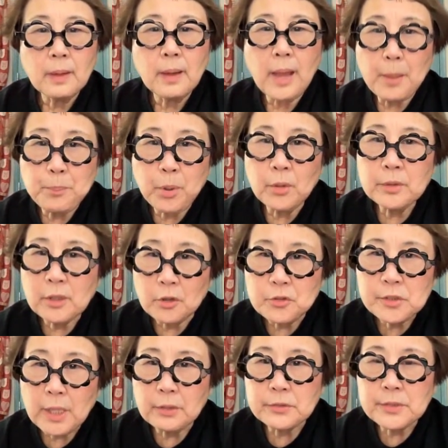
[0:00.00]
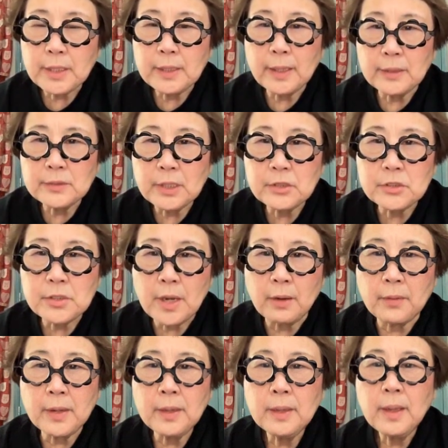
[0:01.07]
Upon consulting a
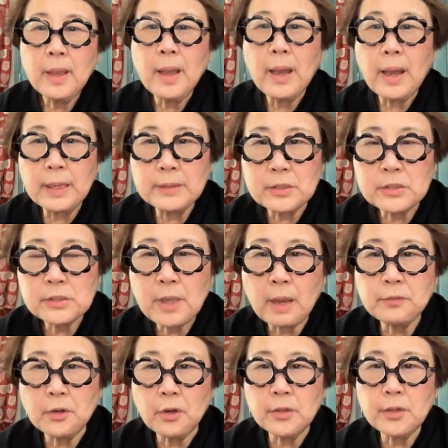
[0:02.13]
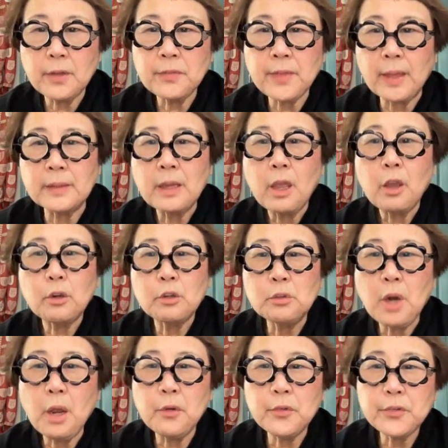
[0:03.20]
dictionary, I discovered that
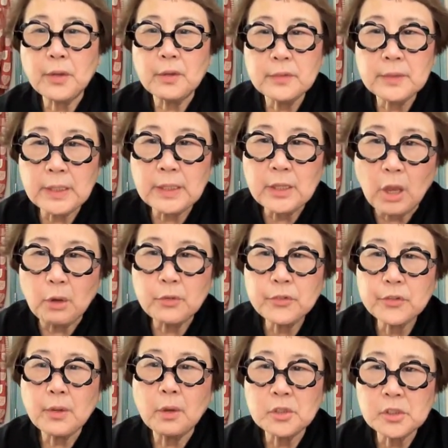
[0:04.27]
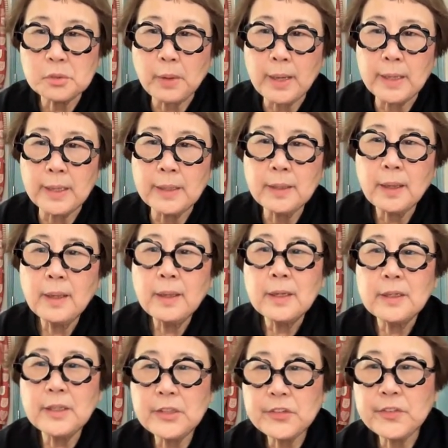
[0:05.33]
growth denotes swelling,
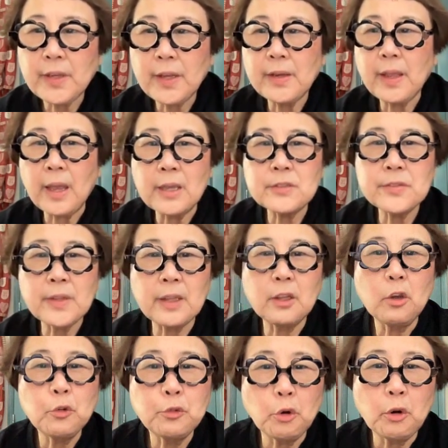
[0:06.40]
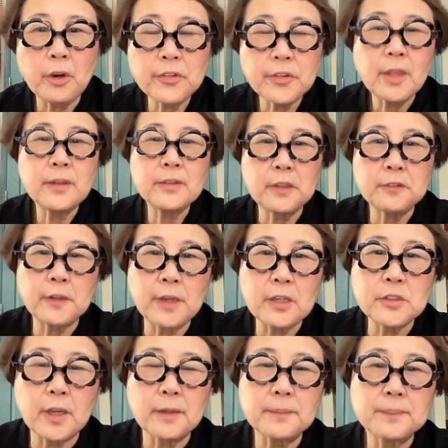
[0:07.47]
listed as the 4th
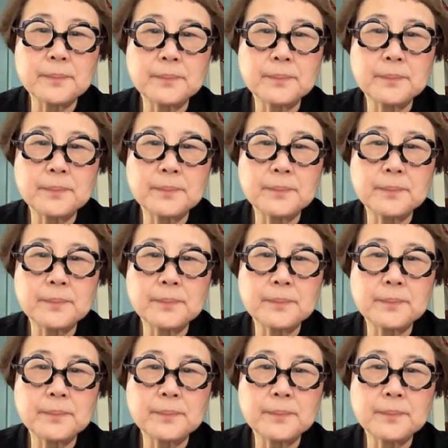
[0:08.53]
definition.